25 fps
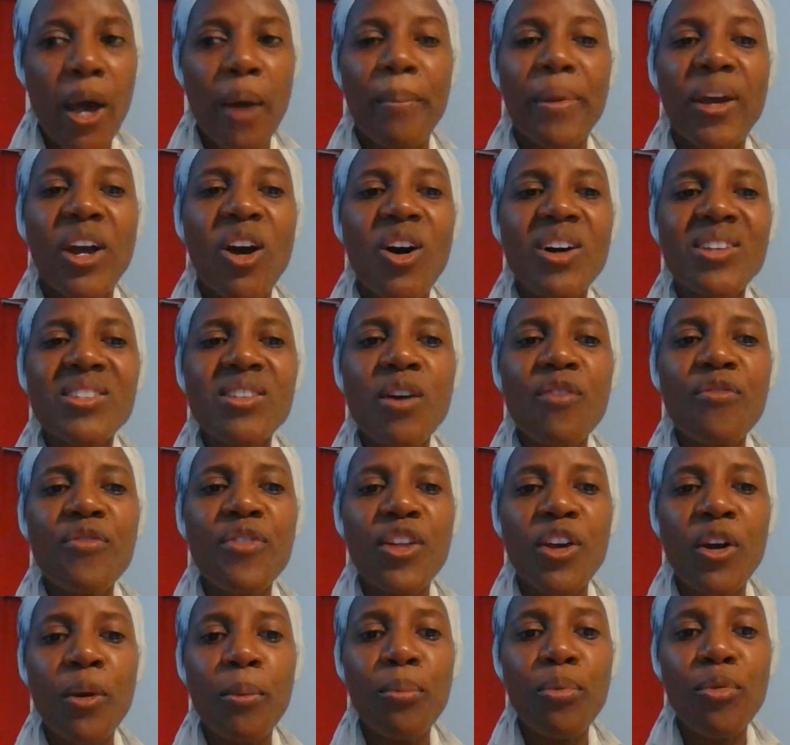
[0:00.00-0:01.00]
Because of
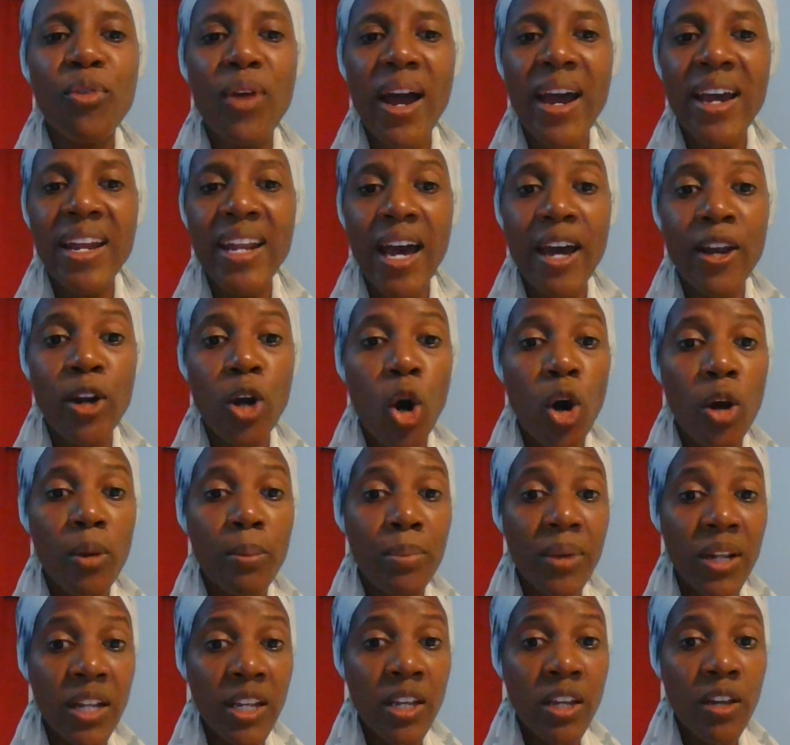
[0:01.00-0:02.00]
their pride and
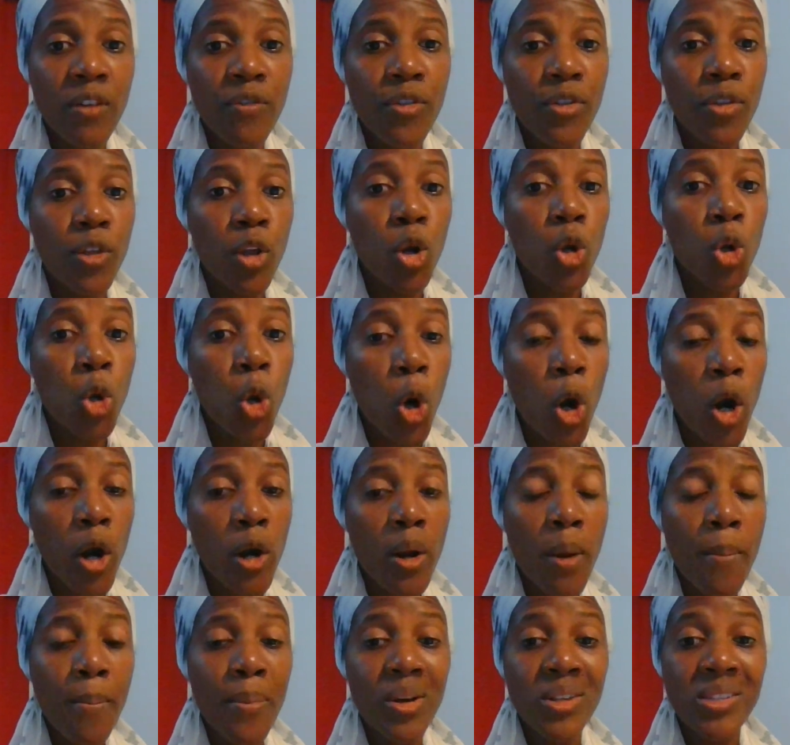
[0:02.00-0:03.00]
unbelief, the
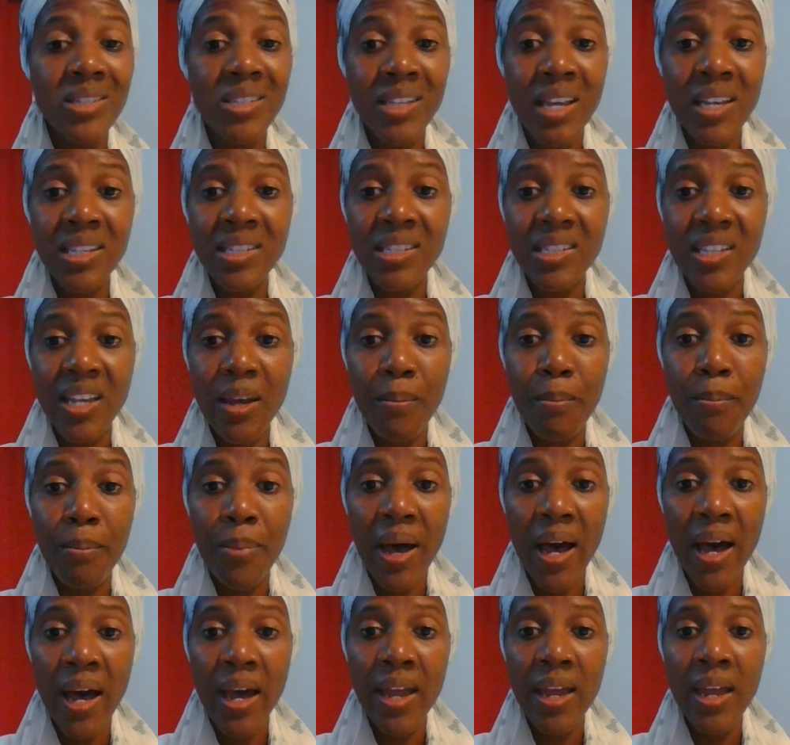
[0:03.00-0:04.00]
Lord possessed them
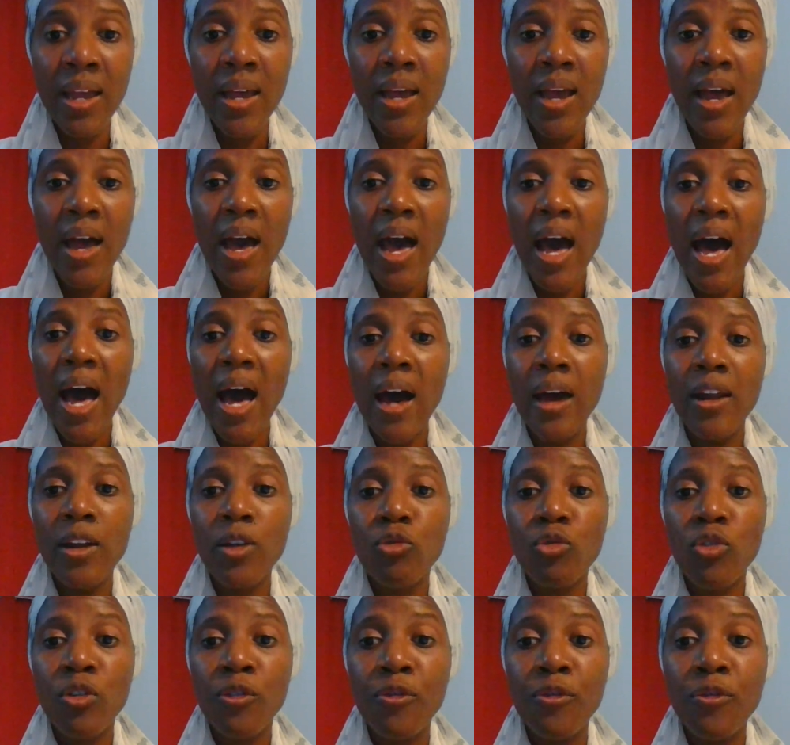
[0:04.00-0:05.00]
by
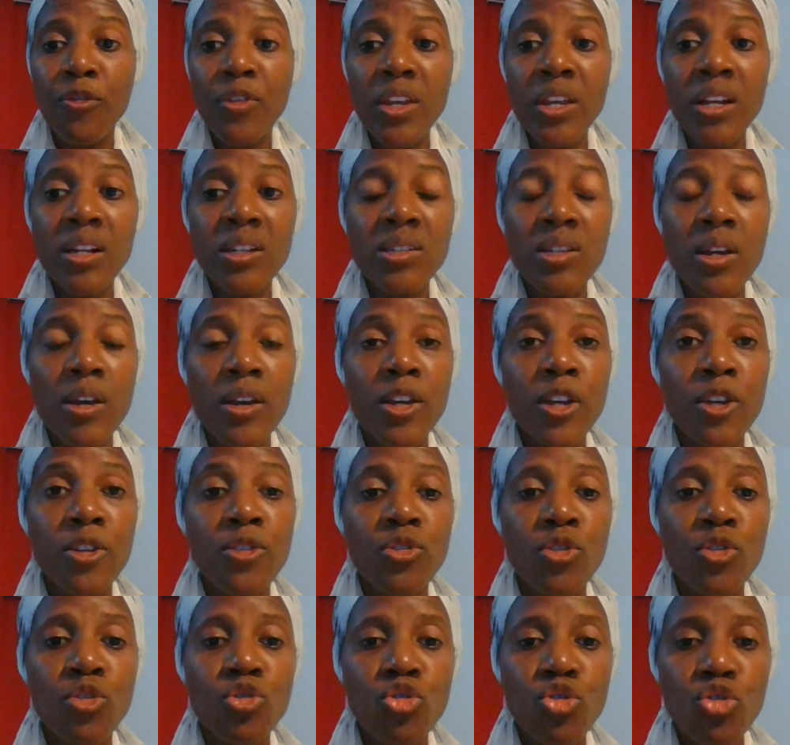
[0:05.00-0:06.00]
and revealed
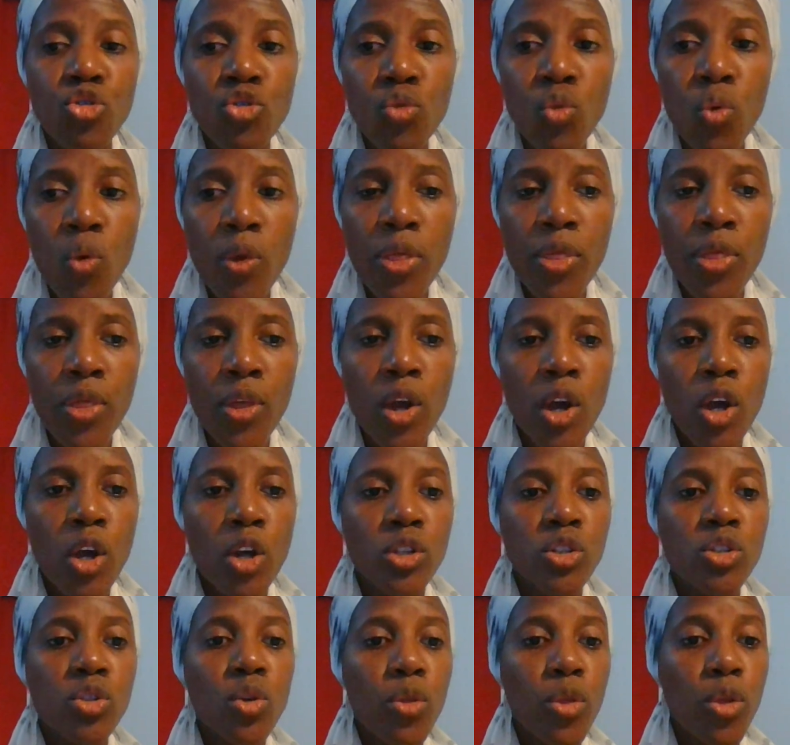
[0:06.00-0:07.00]
his truth
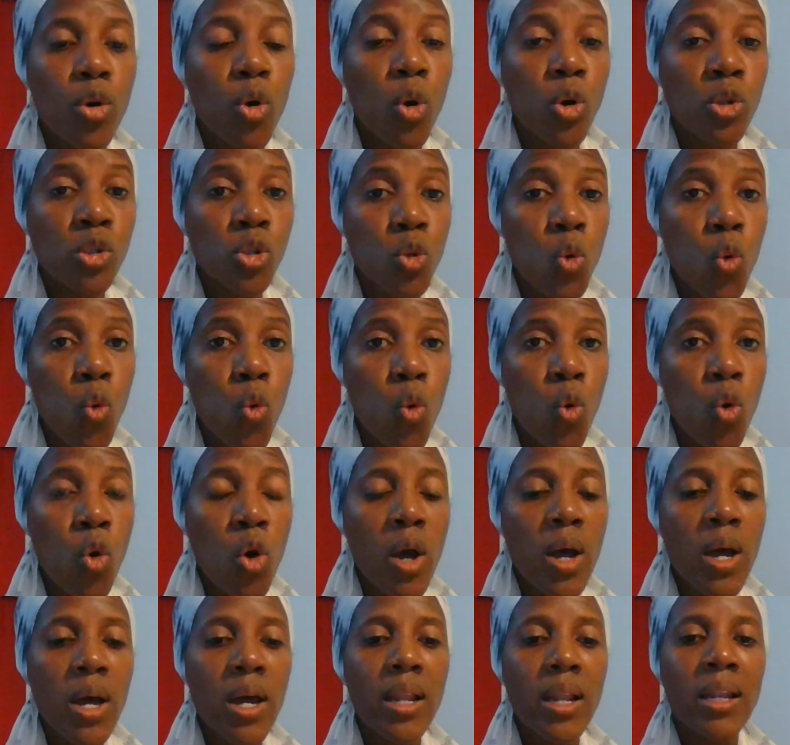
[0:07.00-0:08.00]
to those
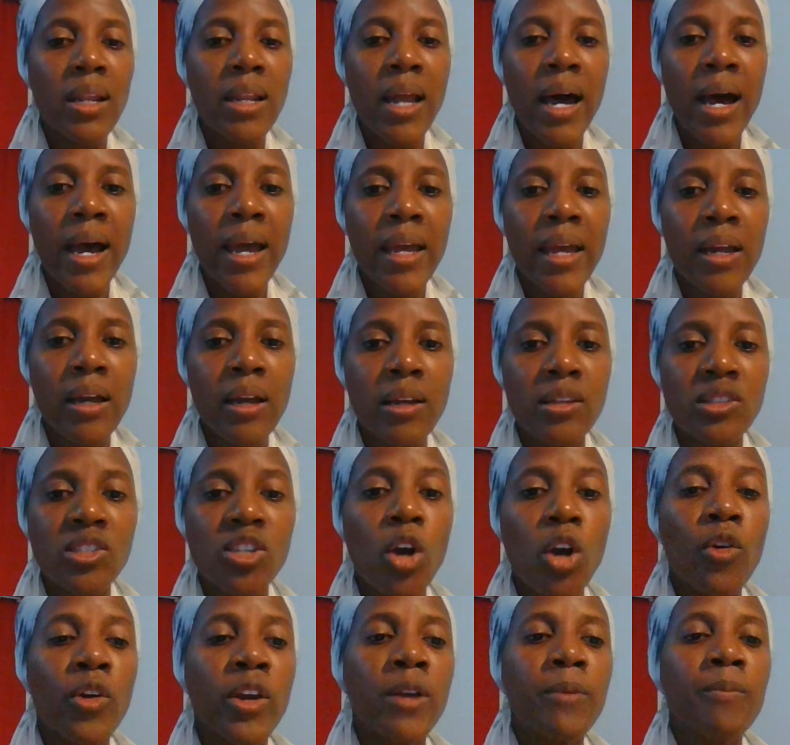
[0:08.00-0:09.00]
who, like,
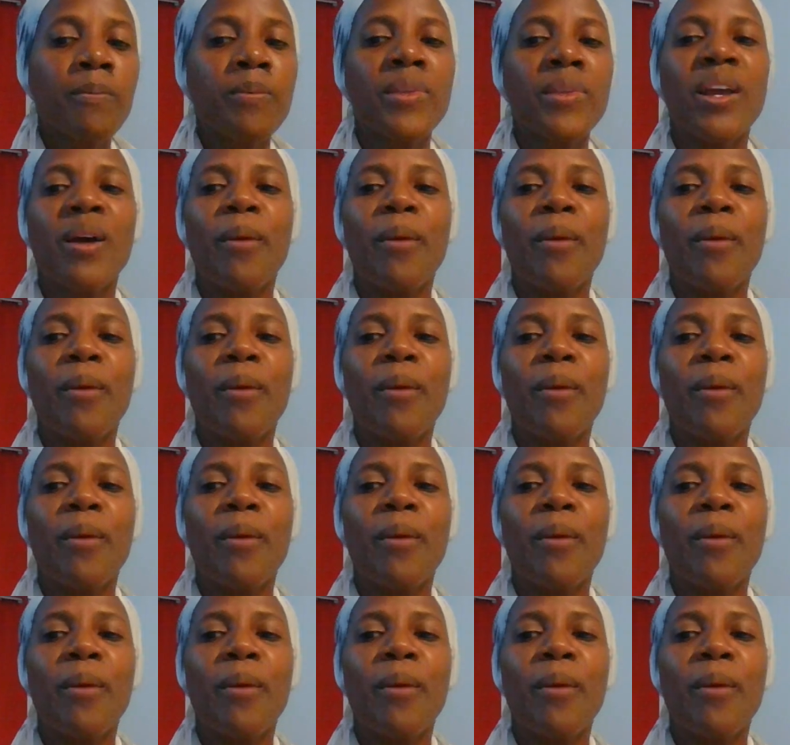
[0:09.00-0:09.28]
sorry,